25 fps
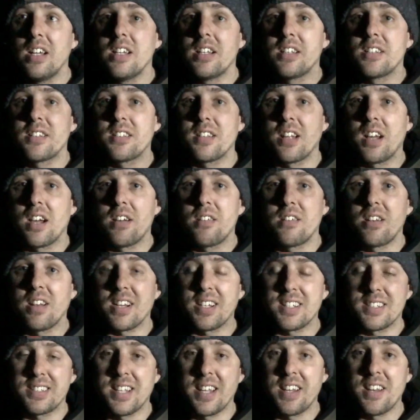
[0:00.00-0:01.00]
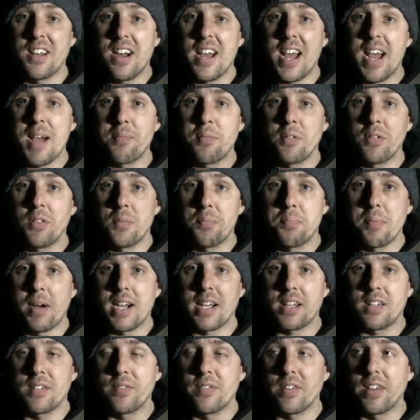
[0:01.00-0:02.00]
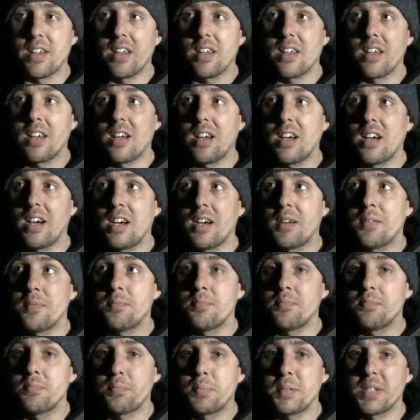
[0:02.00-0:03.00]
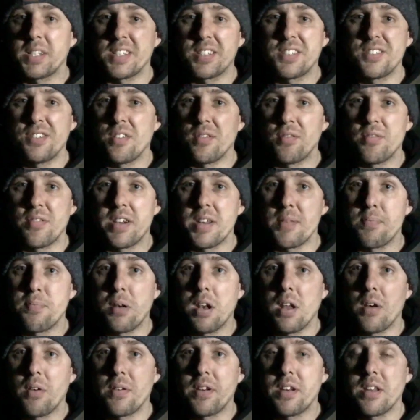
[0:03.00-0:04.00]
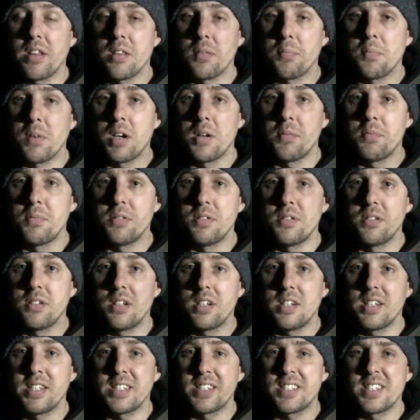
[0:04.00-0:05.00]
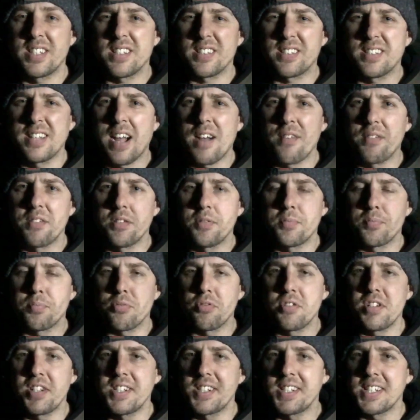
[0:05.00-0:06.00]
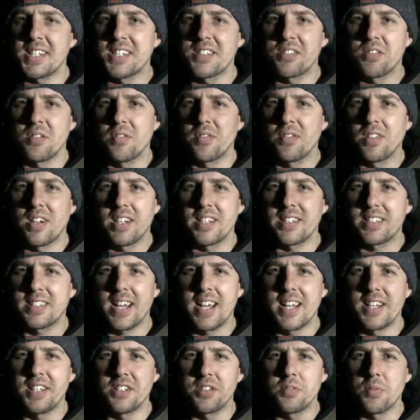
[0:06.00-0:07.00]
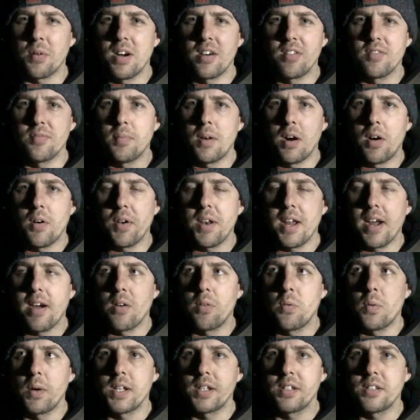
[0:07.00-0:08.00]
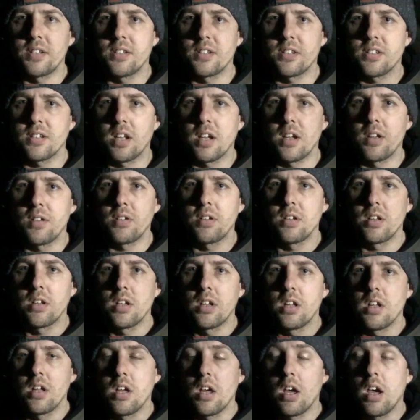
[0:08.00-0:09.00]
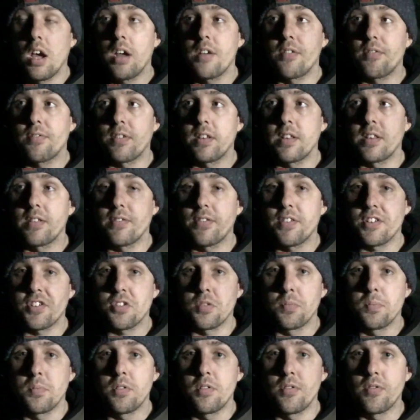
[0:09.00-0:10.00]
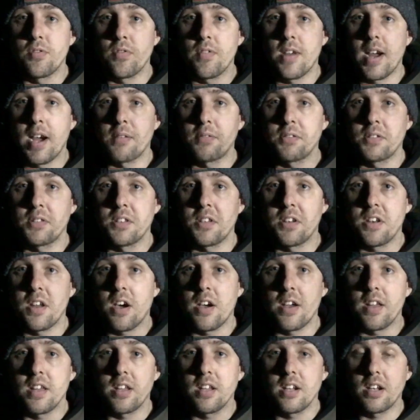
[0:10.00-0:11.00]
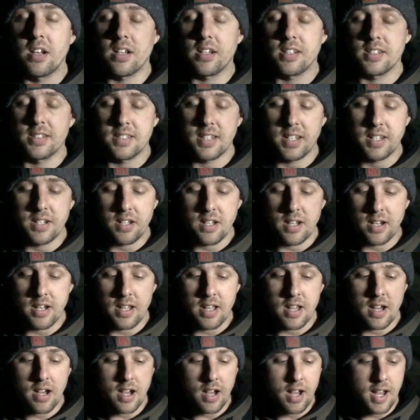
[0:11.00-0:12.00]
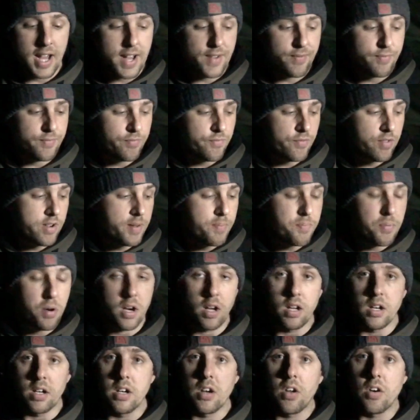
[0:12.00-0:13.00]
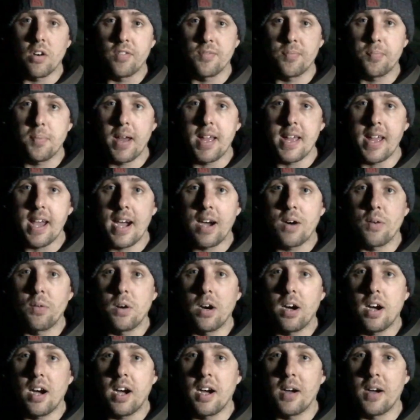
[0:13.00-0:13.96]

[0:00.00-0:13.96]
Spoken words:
So like I said, I am on the back of it, but it's not really blowing at the moment. It's just down as breezy, sort of like 10-12 mile an hour winds. So hopefully the fish will move around in the night. Like I said earlier, I haven't really put a lot of bait out.